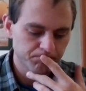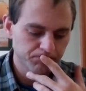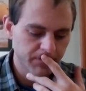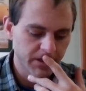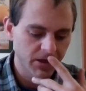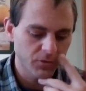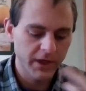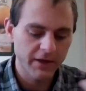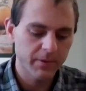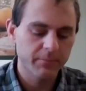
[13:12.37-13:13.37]
there would
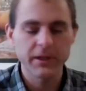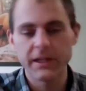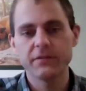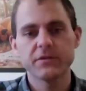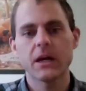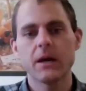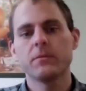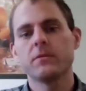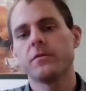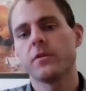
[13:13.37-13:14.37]
have been plenty of
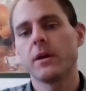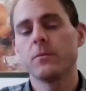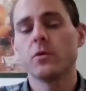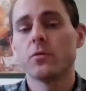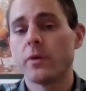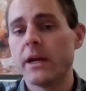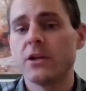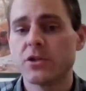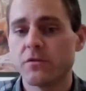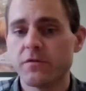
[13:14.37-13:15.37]
time for them to
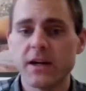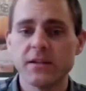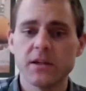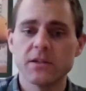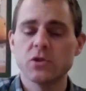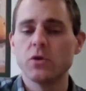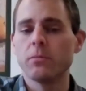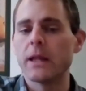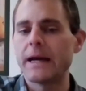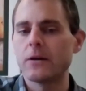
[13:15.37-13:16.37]
arrange and find a
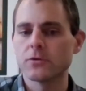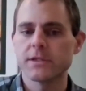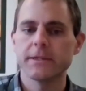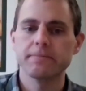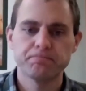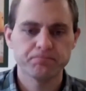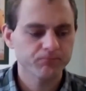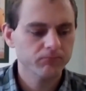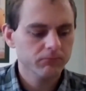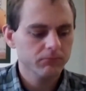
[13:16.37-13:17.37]
suitable housing.
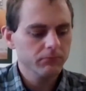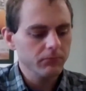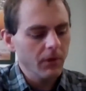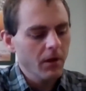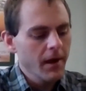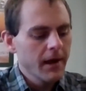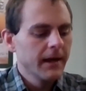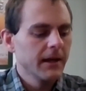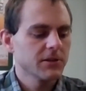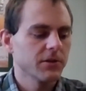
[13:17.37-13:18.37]

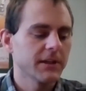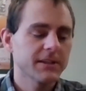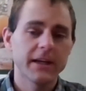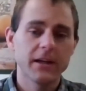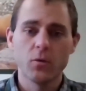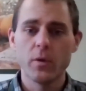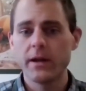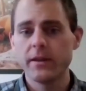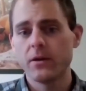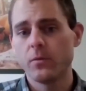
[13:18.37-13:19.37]
And so that's kind of the way
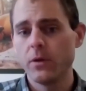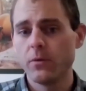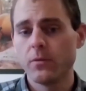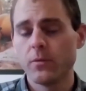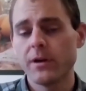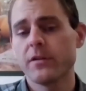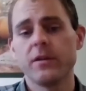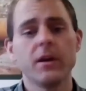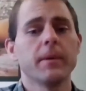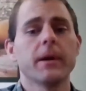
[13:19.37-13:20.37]
that we would want to
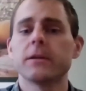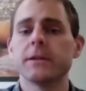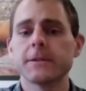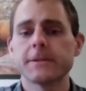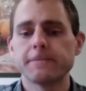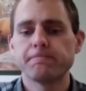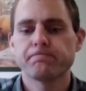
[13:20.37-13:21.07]
think about this.